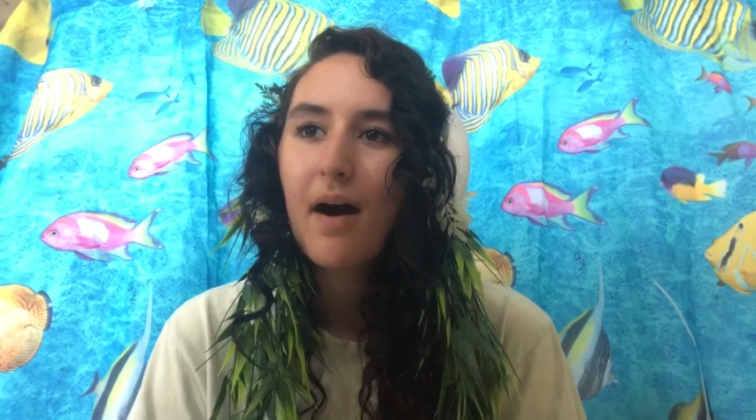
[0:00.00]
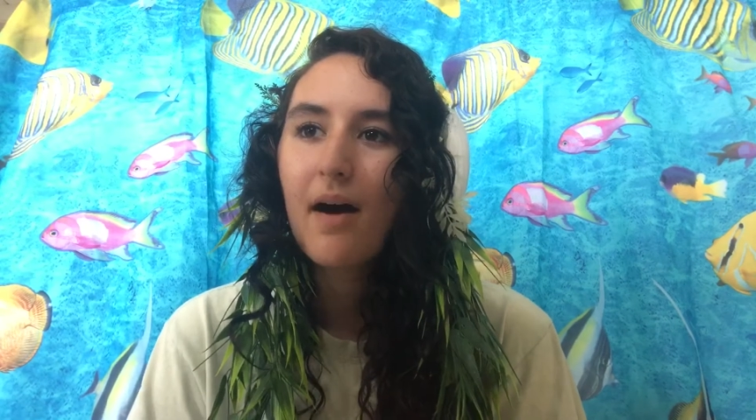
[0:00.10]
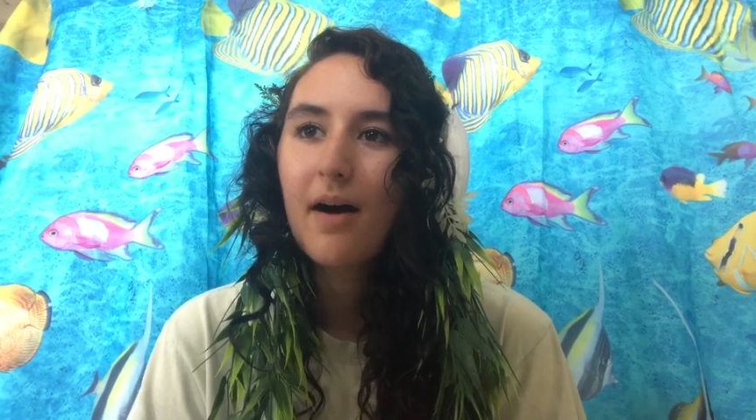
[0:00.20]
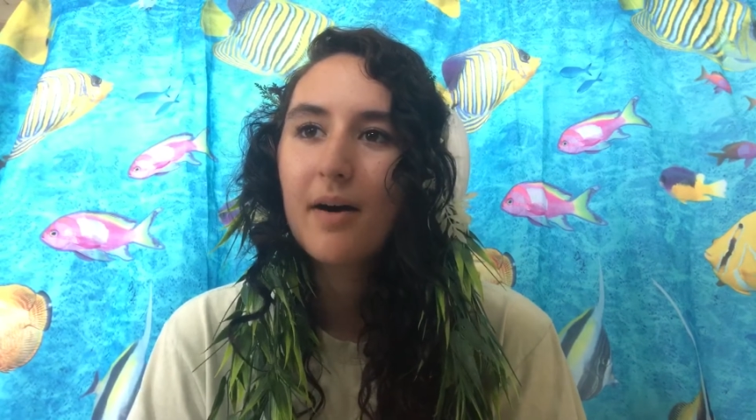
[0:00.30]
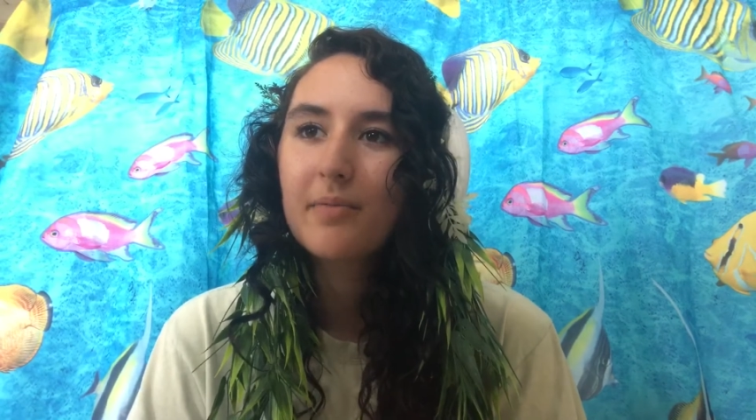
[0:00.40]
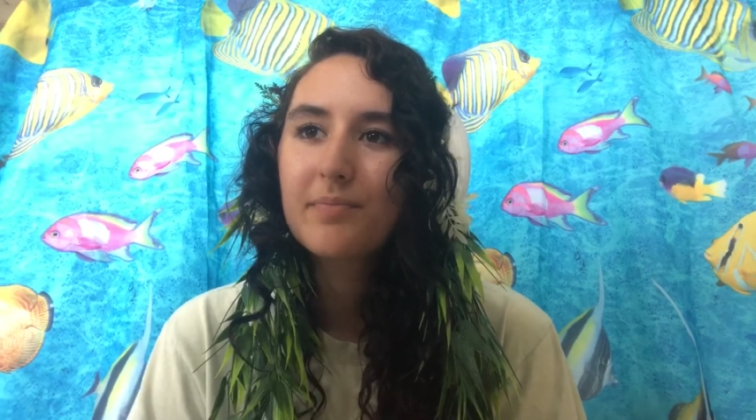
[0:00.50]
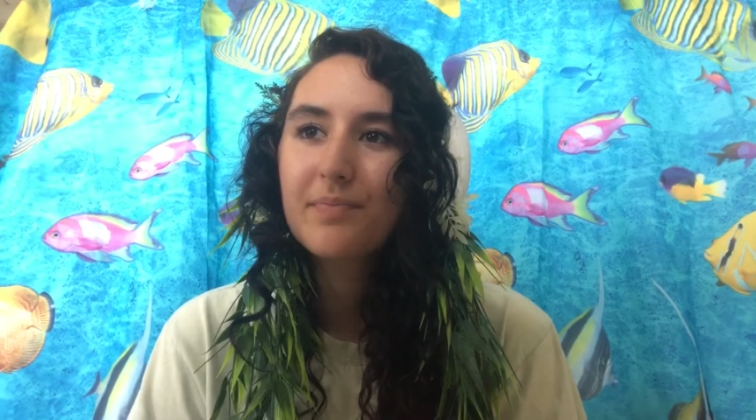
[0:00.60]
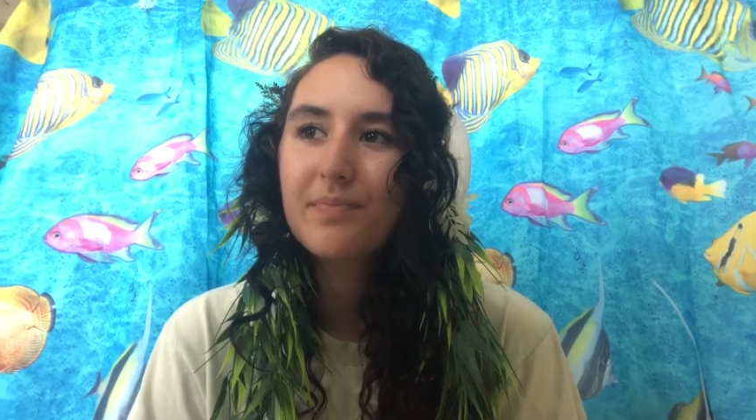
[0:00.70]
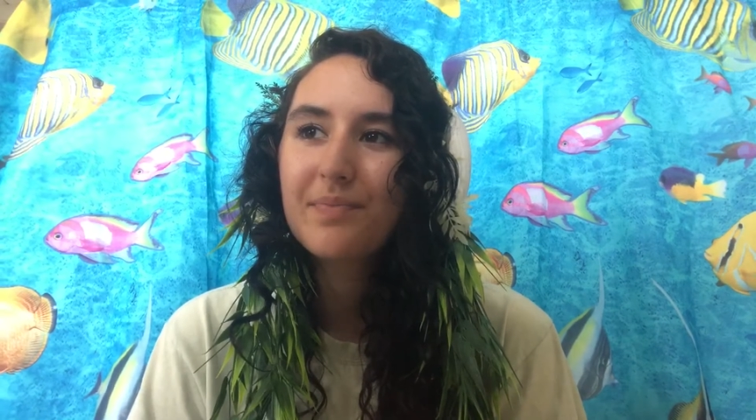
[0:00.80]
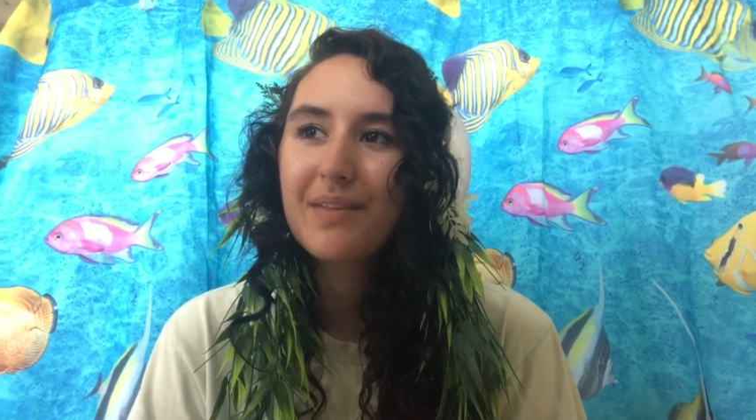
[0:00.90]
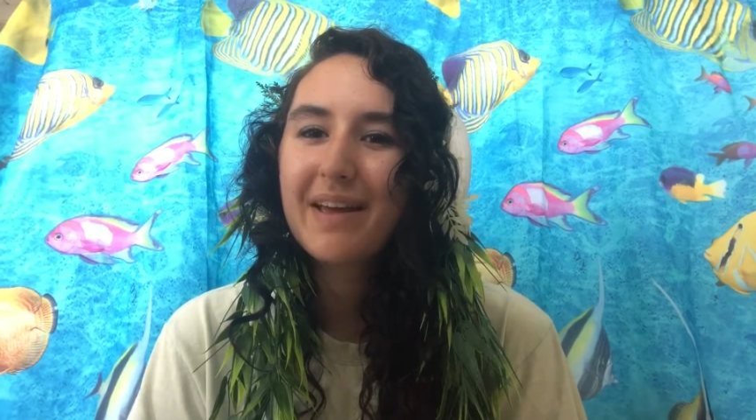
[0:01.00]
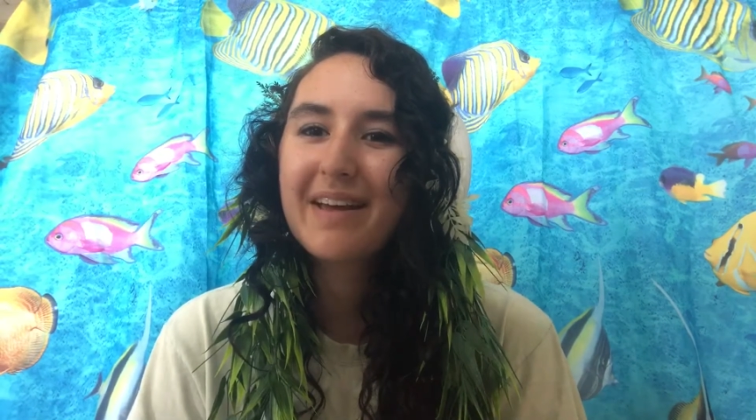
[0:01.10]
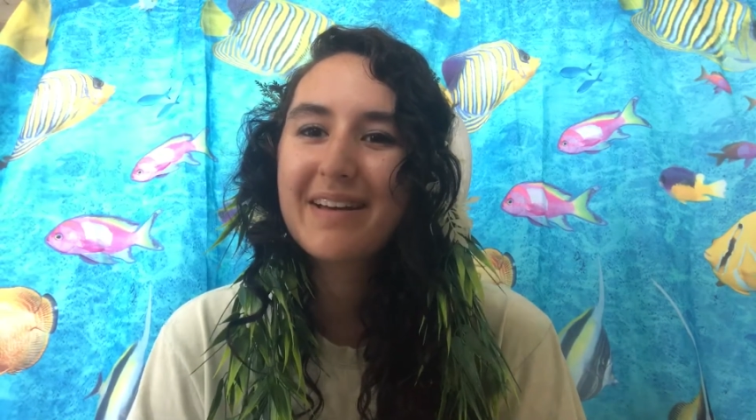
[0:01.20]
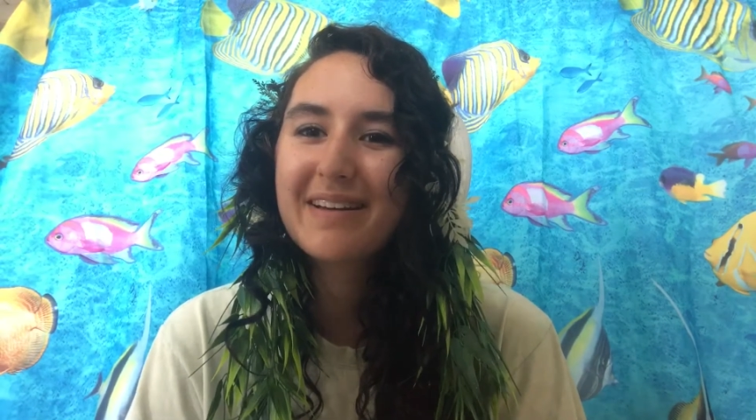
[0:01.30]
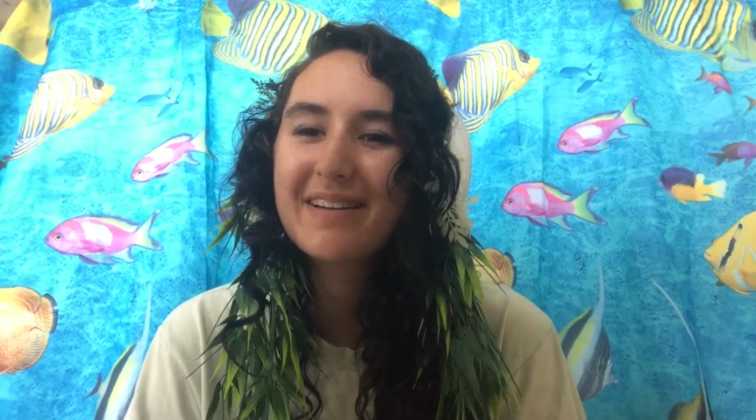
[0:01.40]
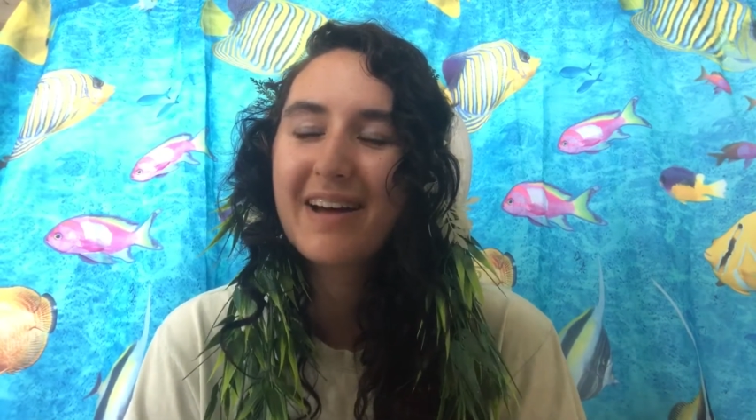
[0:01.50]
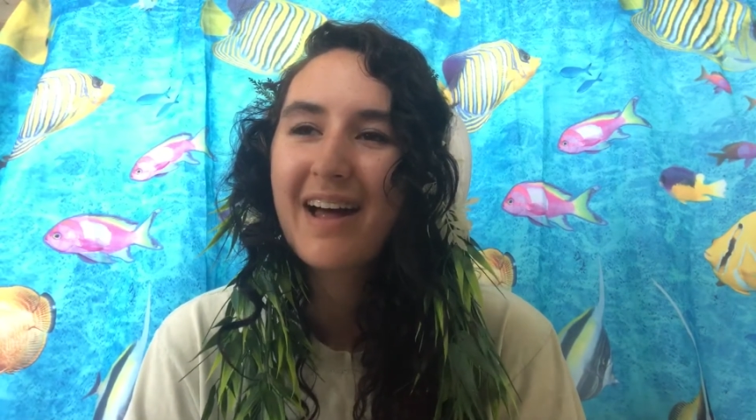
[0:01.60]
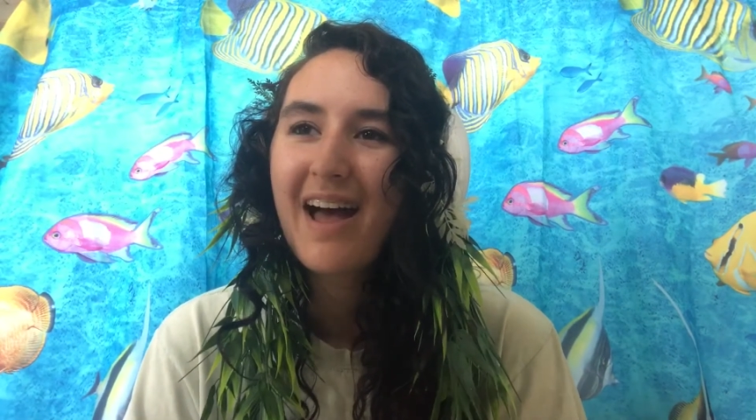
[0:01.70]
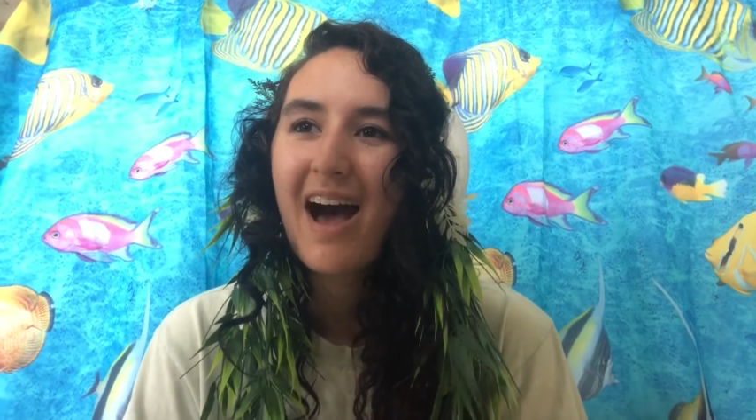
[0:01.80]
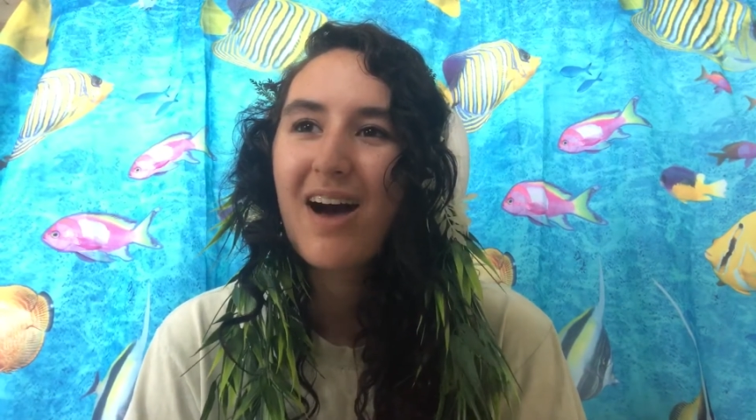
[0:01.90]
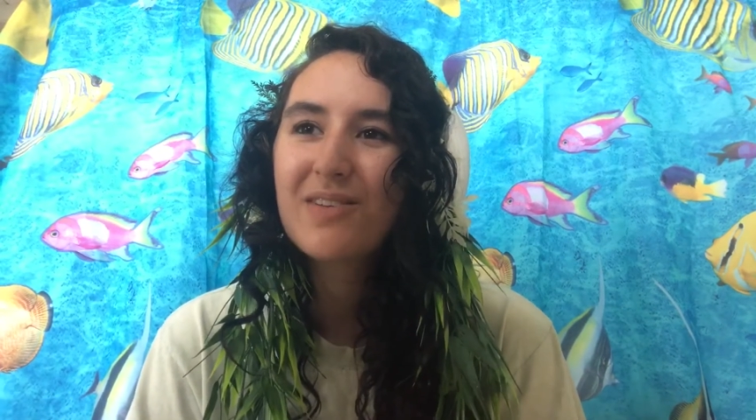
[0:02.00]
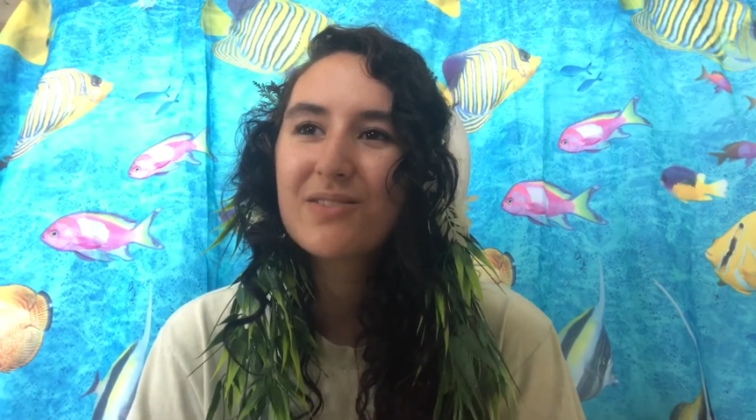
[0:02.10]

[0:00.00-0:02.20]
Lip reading: And I